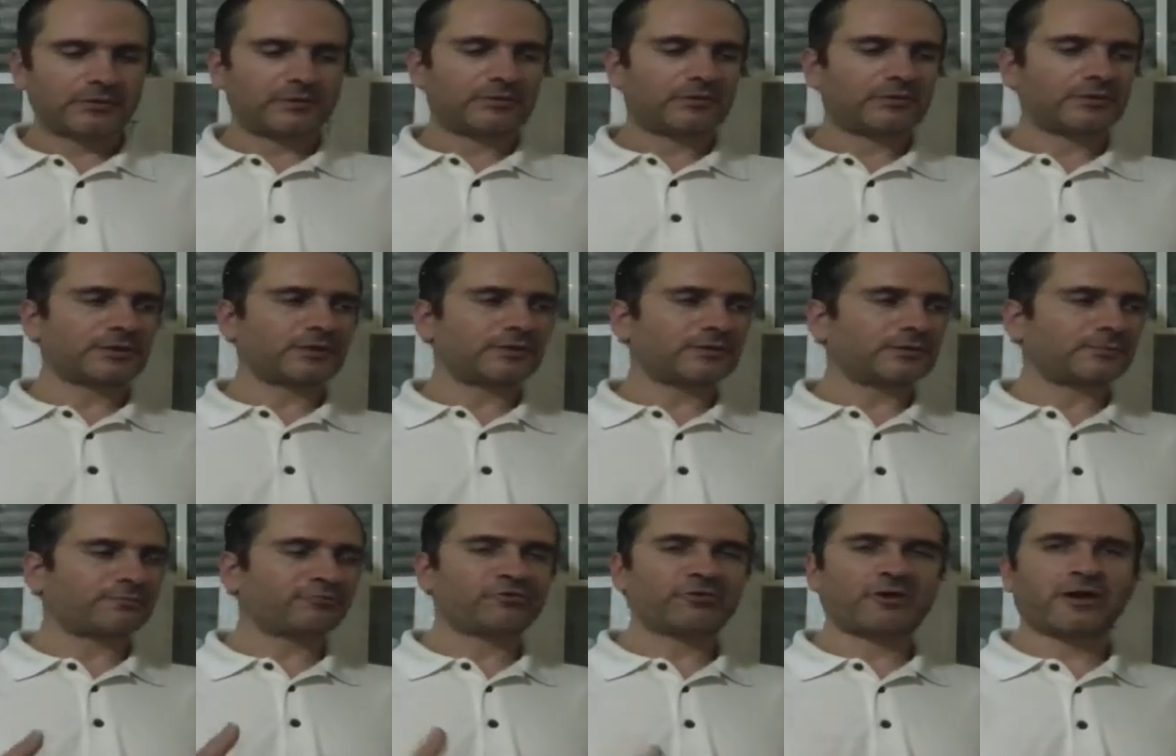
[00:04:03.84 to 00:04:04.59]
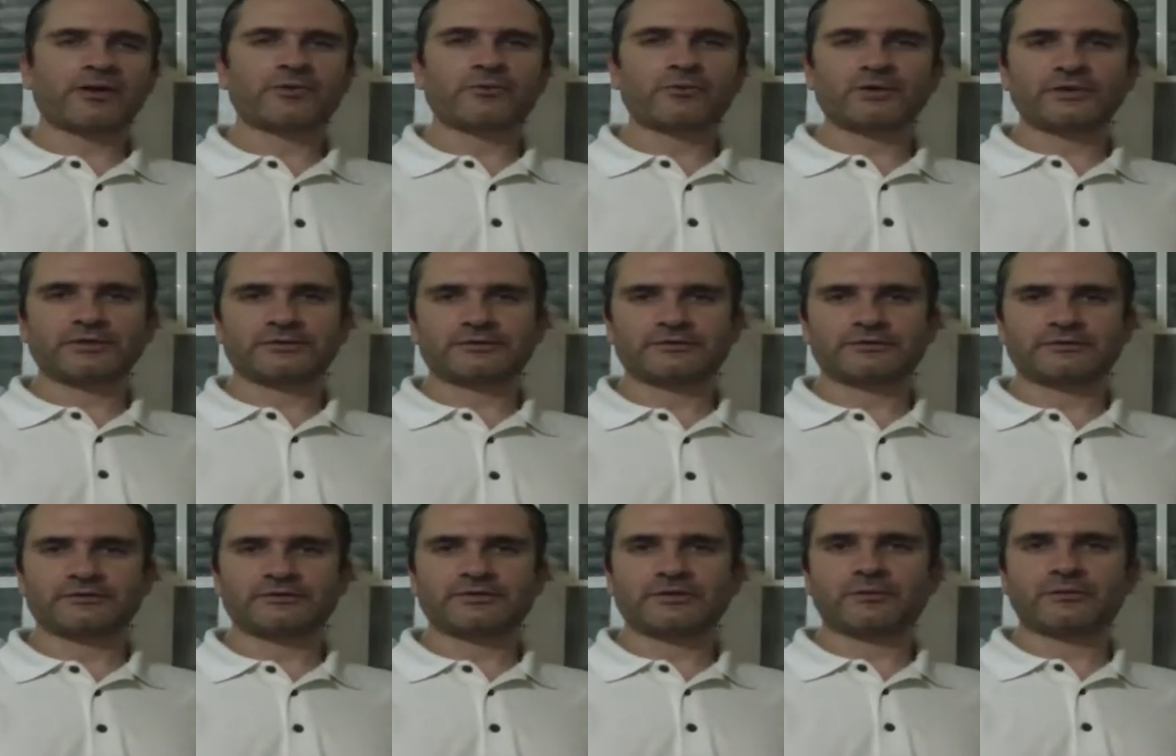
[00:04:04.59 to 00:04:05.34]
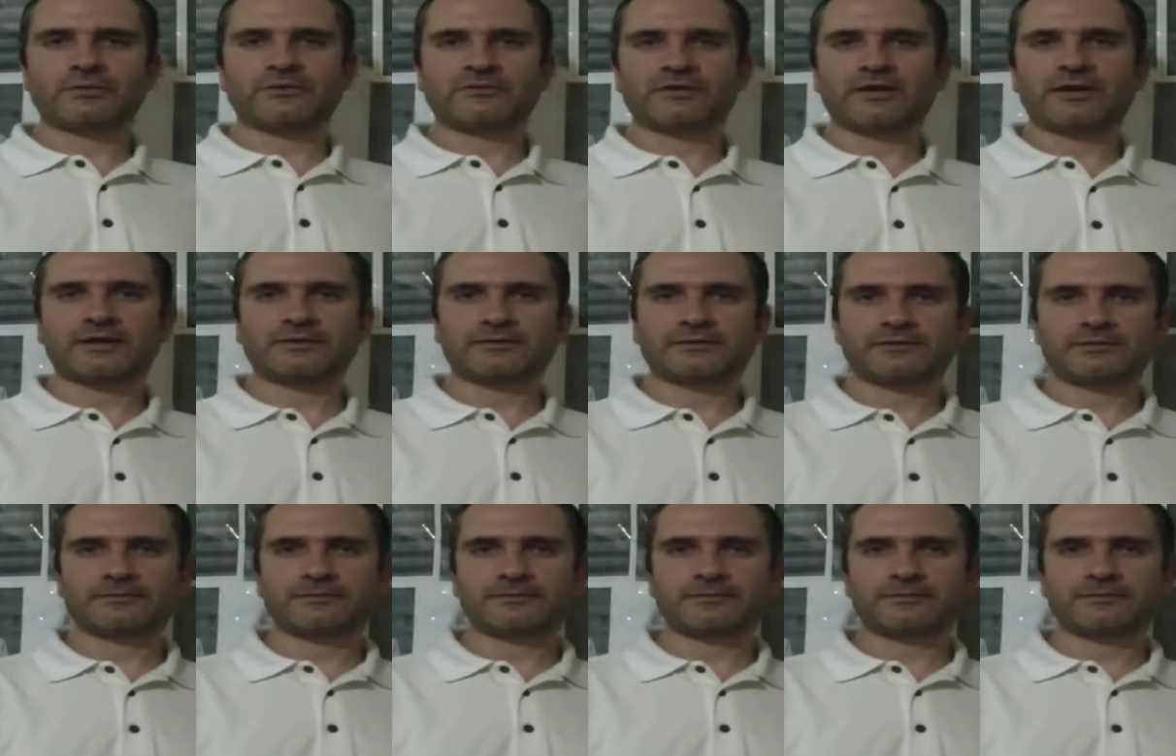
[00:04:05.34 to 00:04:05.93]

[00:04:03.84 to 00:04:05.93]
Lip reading: Look at the prior witnesses that we've had.